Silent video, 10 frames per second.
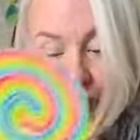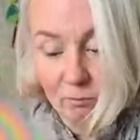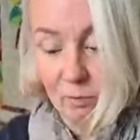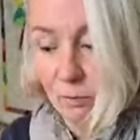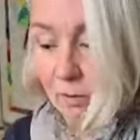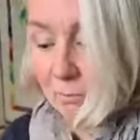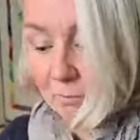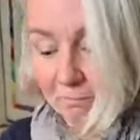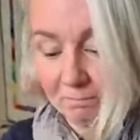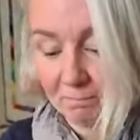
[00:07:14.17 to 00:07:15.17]
Plus a roll up.
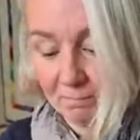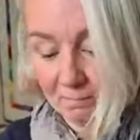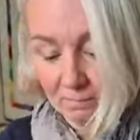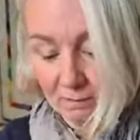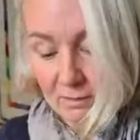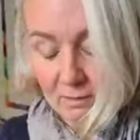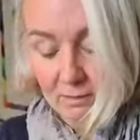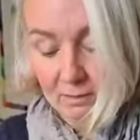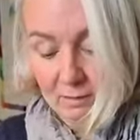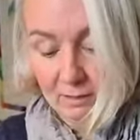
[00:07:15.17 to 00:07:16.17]

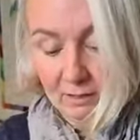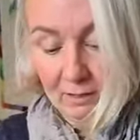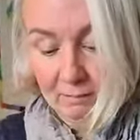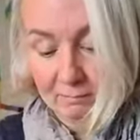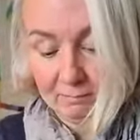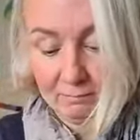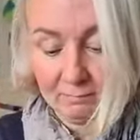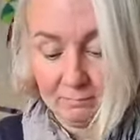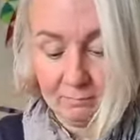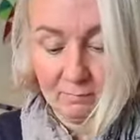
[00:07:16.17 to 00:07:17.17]

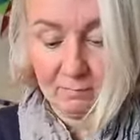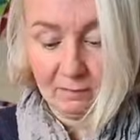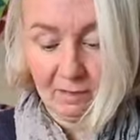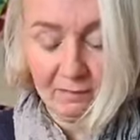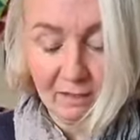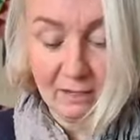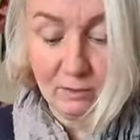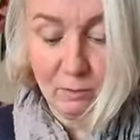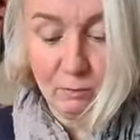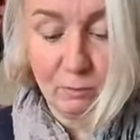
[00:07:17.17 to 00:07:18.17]
I think I
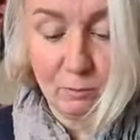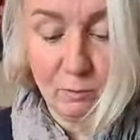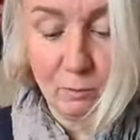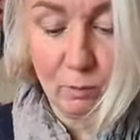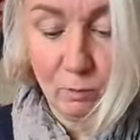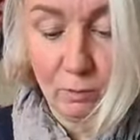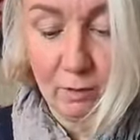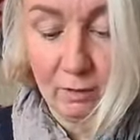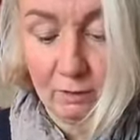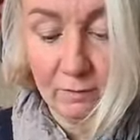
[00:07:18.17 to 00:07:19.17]
used them all the
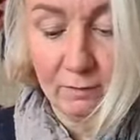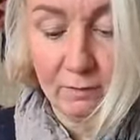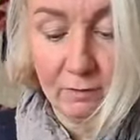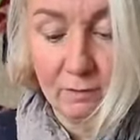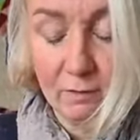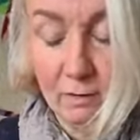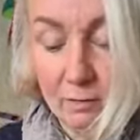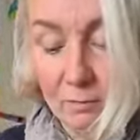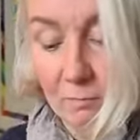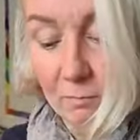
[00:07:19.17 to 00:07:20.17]
colours,
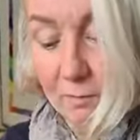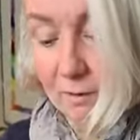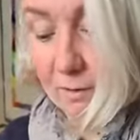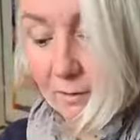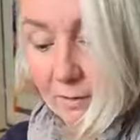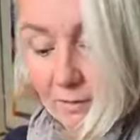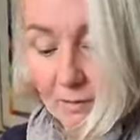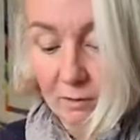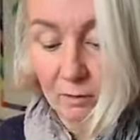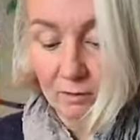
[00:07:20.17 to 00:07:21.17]
but
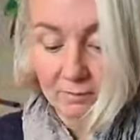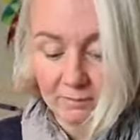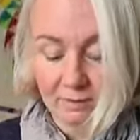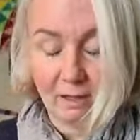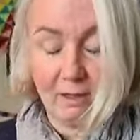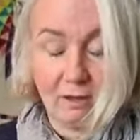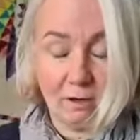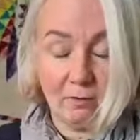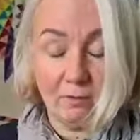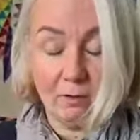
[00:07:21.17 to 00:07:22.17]

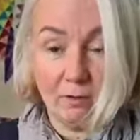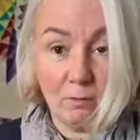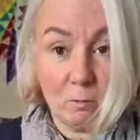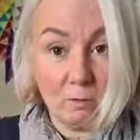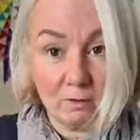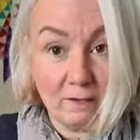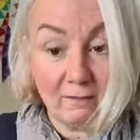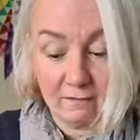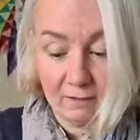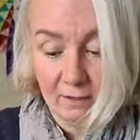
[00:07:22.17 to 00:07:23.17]
on the
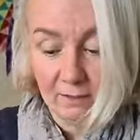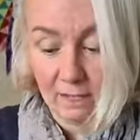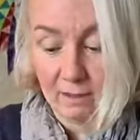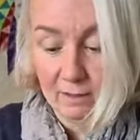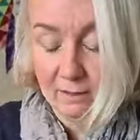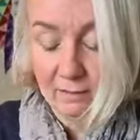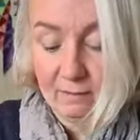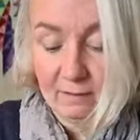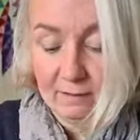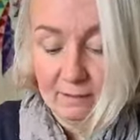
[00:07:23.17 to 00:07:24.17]
listing there
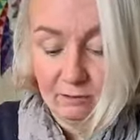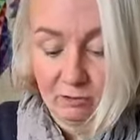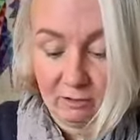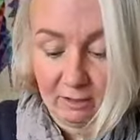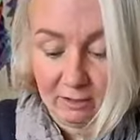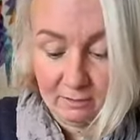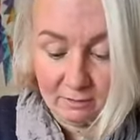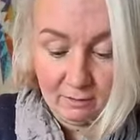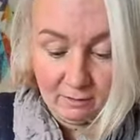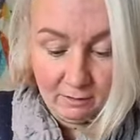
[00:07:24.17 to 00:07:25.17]
is literally
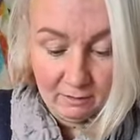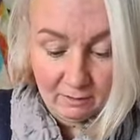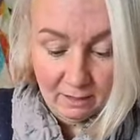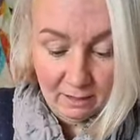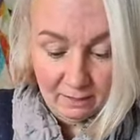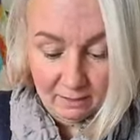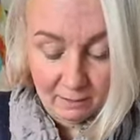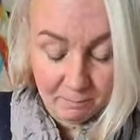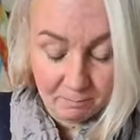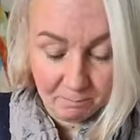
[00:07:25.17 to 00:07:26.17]
a